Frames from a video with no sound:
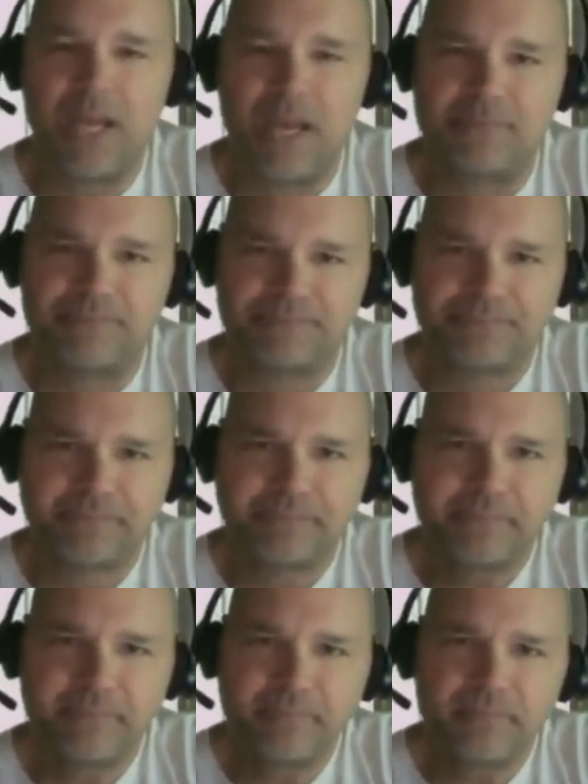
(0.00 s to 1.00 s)
at?
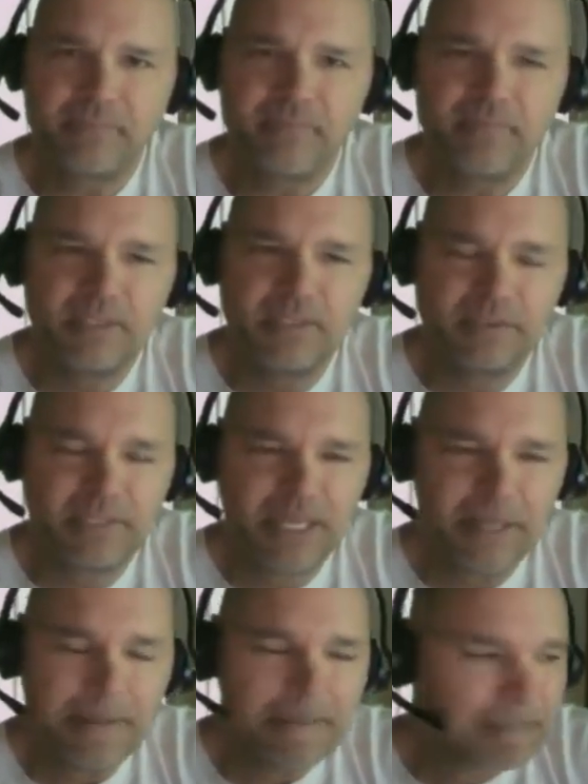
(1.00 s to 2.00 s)

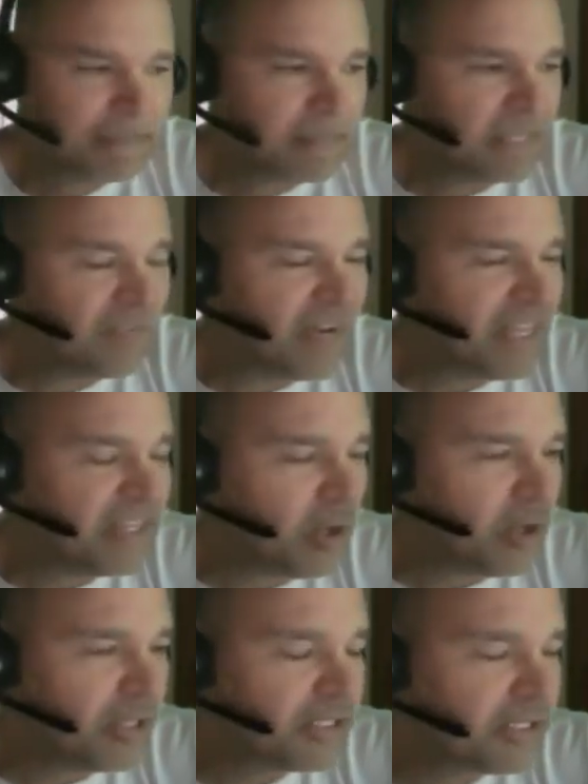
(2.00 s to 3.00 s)
Okay? If I
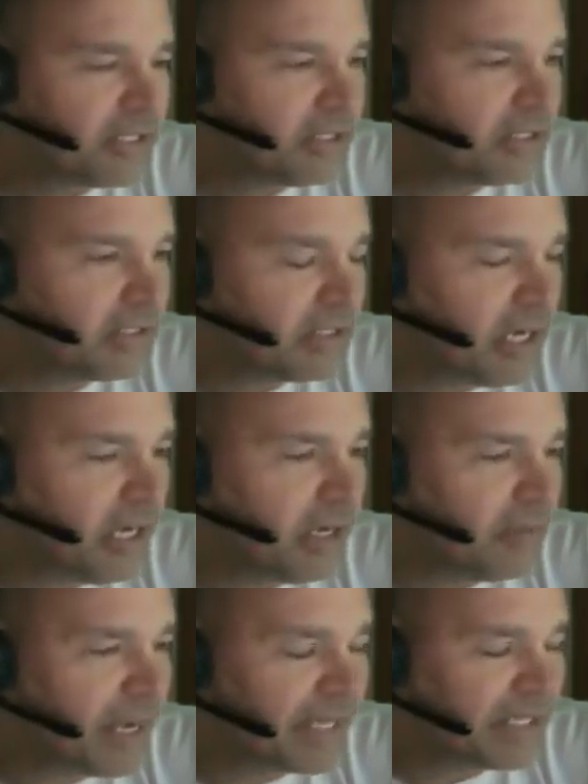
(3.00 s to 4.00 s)
thought
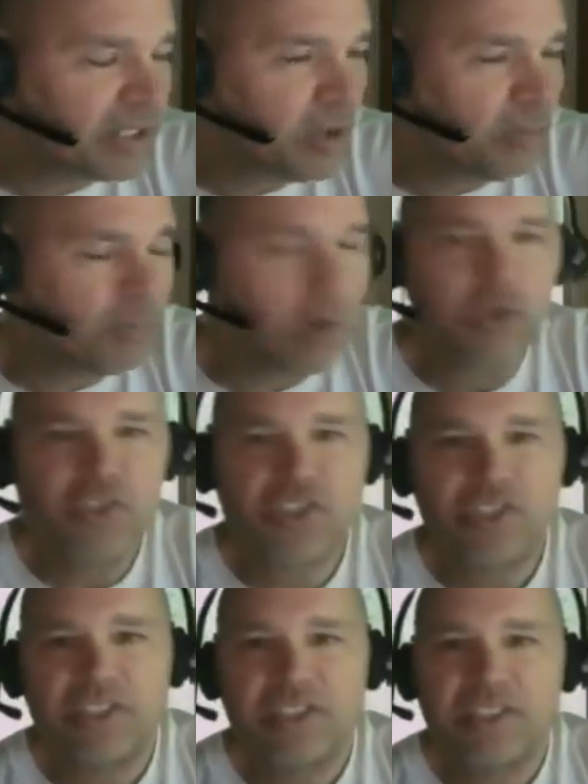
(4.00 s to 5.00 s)
um, I could go
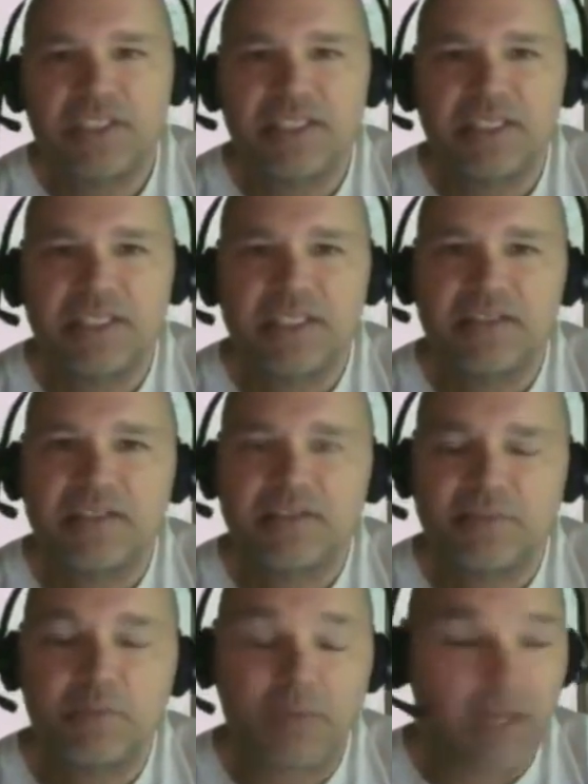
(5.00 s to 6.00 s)
march
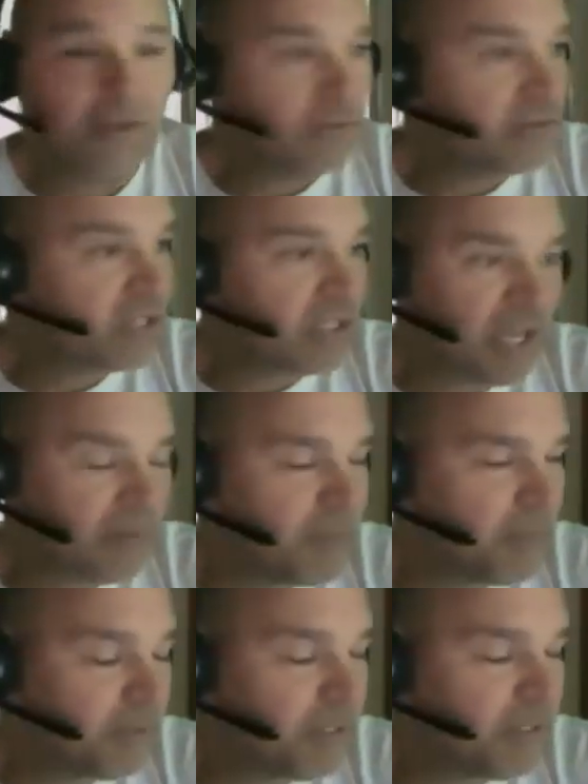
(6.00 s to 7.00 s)
through I know there's a lot of
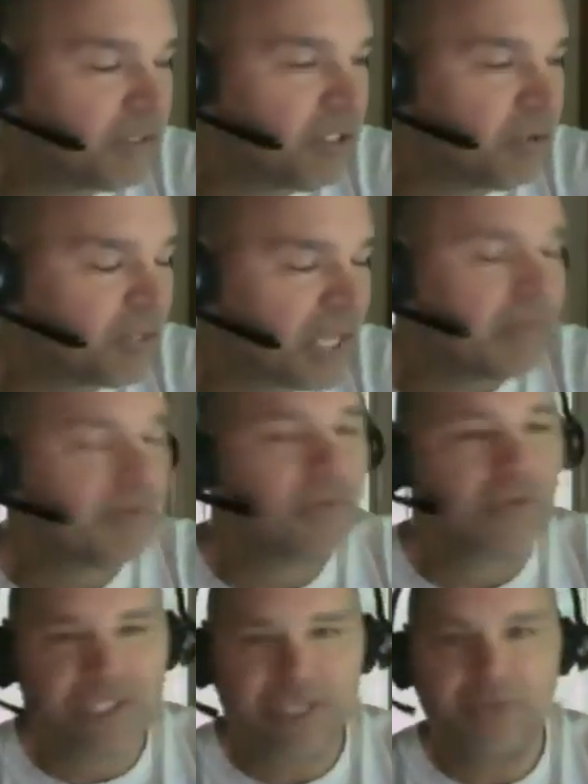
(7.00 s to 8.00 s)
people in the UK their,
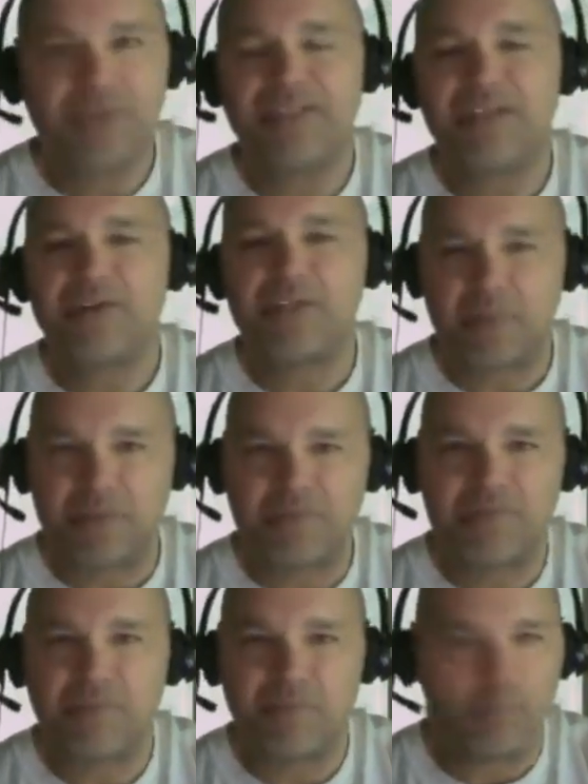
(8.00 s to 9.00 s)
their tyranny there has been
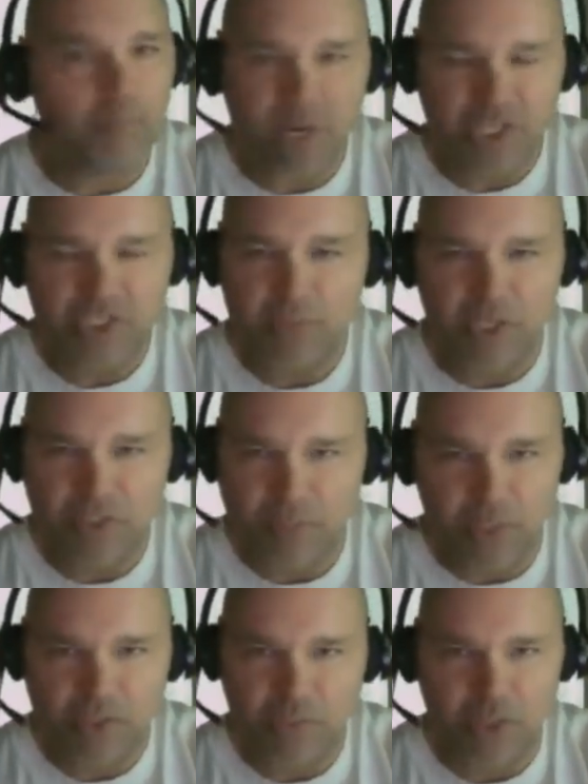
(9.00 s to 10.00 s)
much much
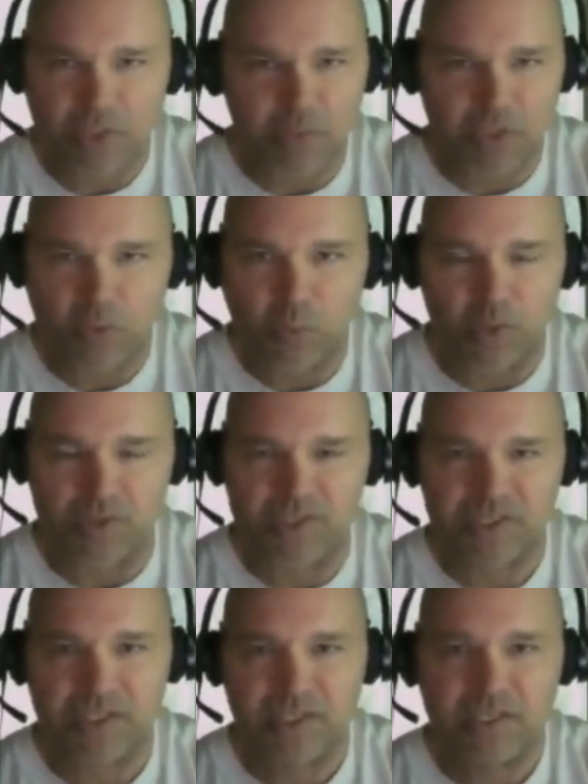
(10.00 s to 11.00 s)
much much much
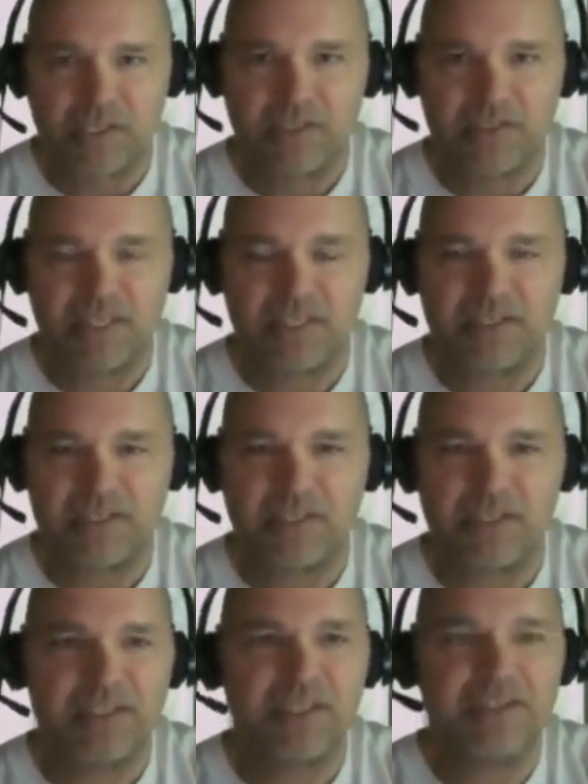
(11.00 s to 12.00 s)
worse than in the,
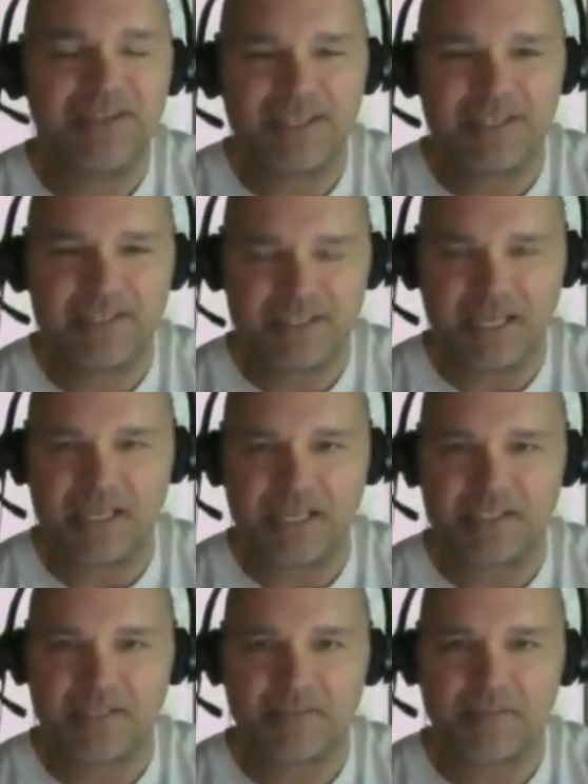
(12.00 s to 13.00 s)
in the United
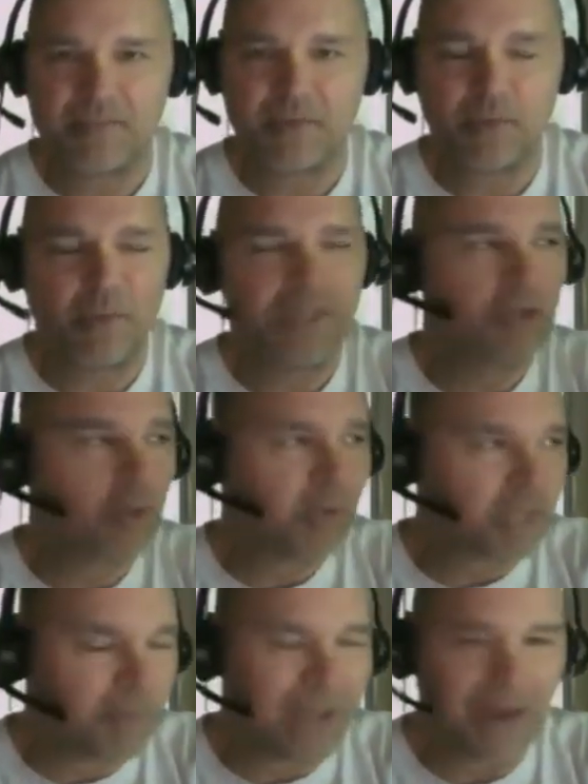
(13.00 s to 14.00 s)
States or the way they're
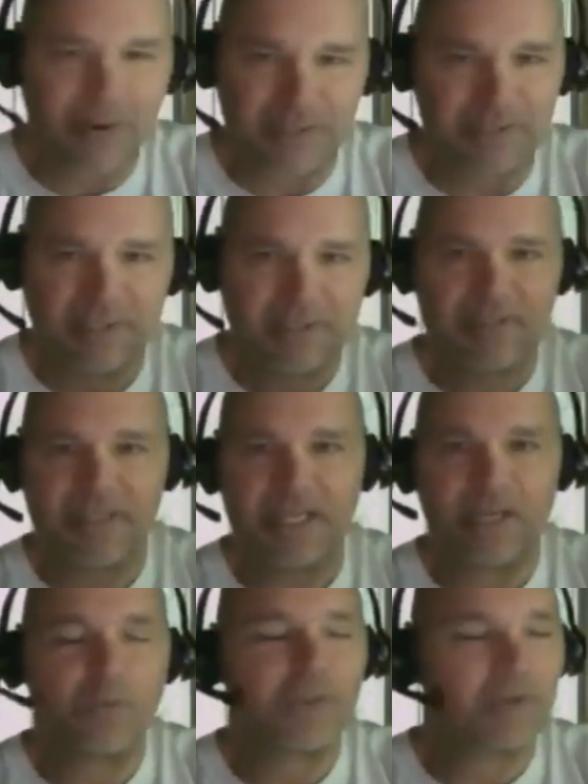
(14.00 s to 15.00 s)
going about it
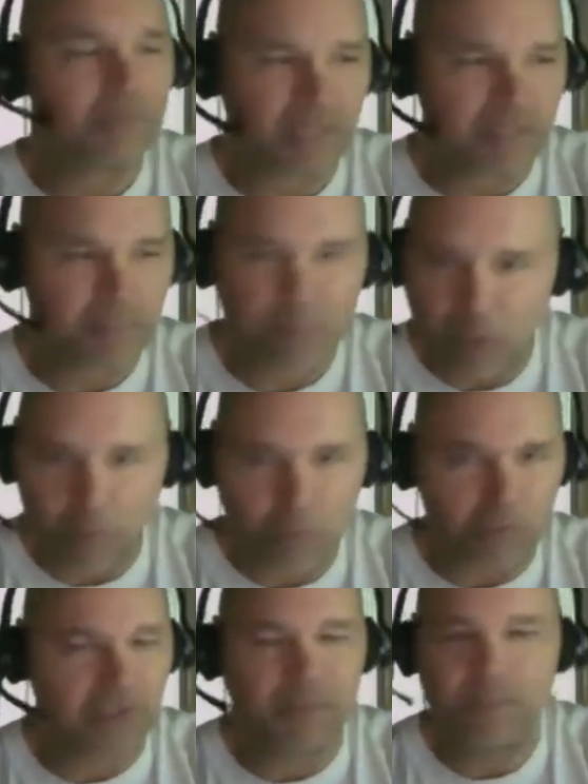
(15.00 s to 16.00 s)
there with the, like
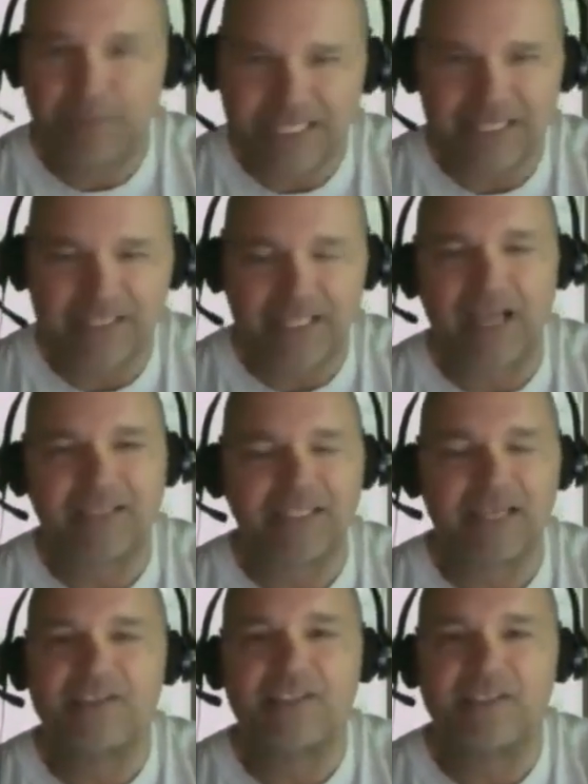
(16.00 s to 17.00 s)
Melbourne the complete
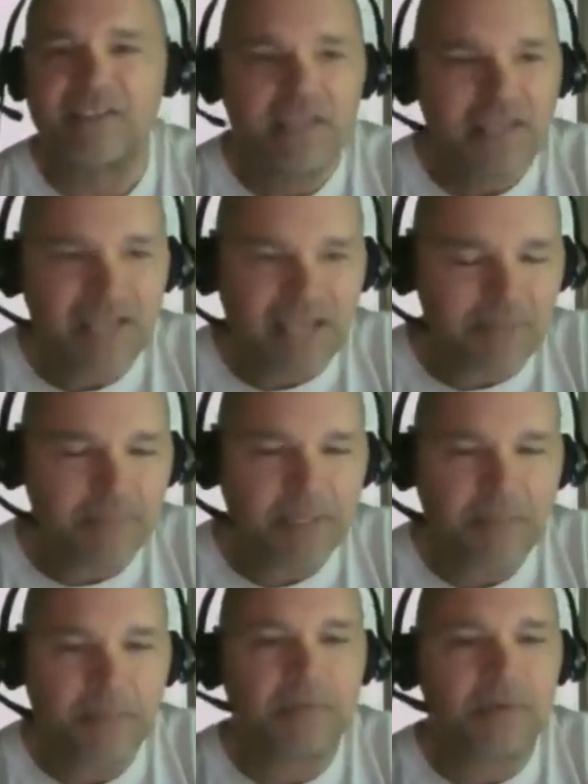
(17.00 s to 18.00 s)
lockdowns and and
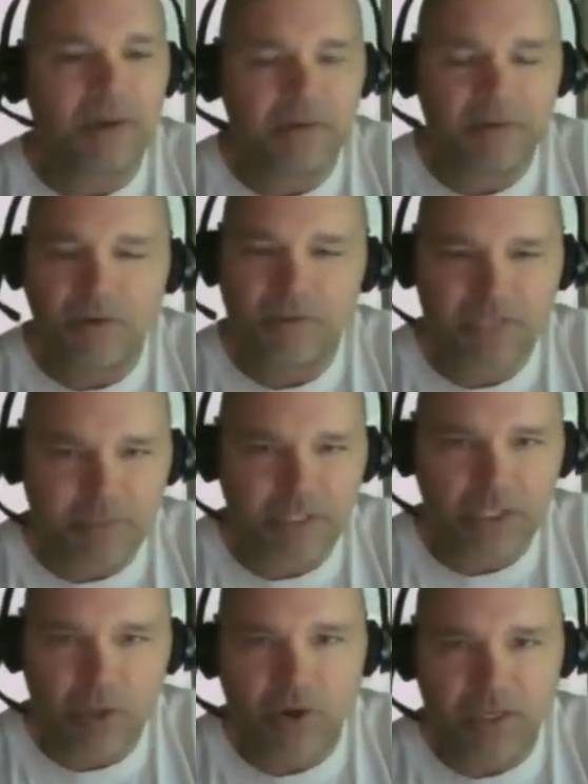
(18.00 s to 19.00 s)
people
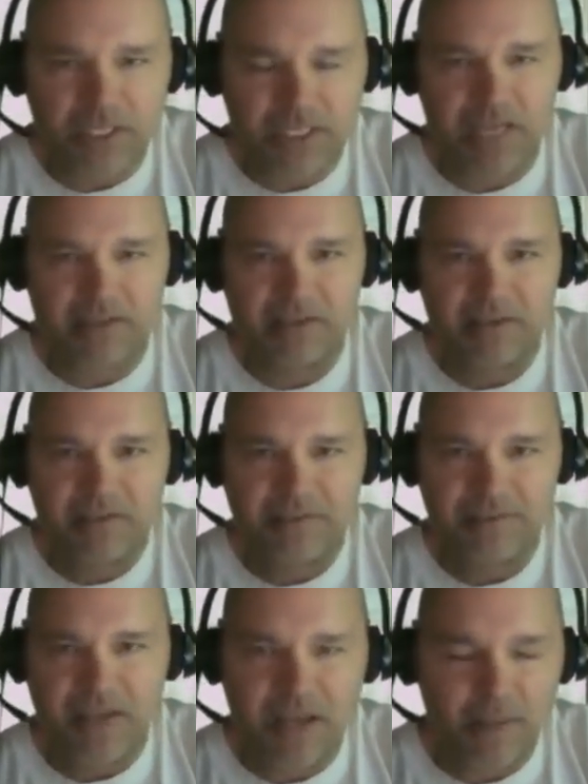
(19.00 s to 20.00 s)
ultimately are going to get
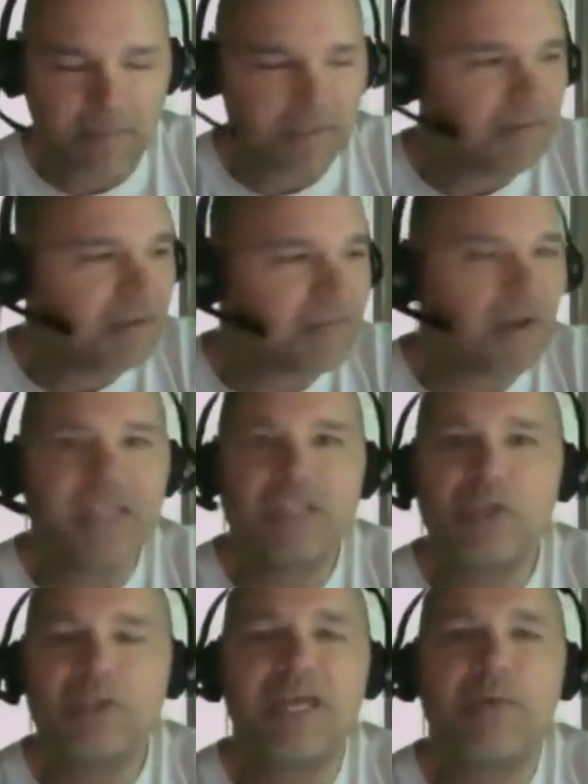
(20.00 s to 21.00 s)
fed up and if, if I
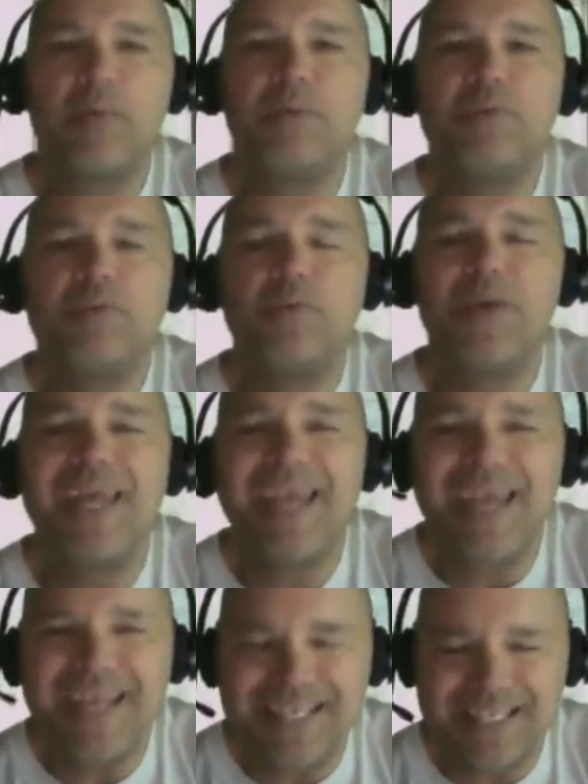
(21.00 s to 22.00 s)
thought that would do
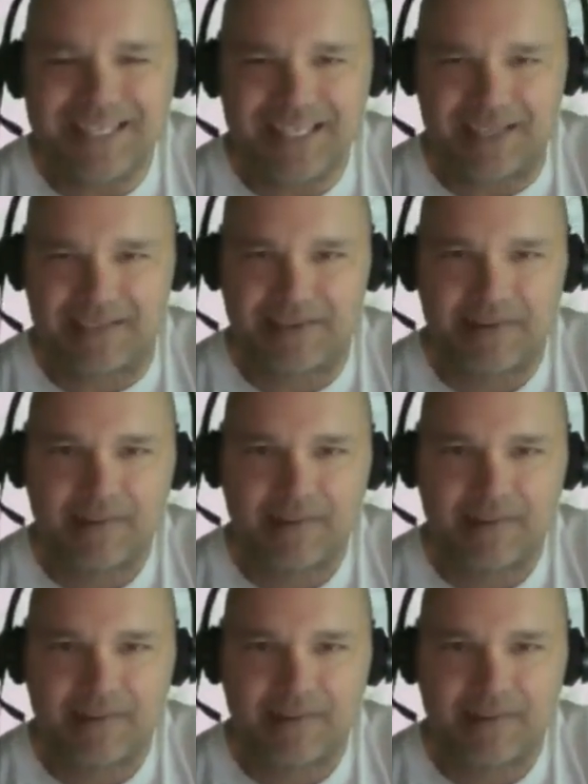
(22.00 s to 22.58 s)
anything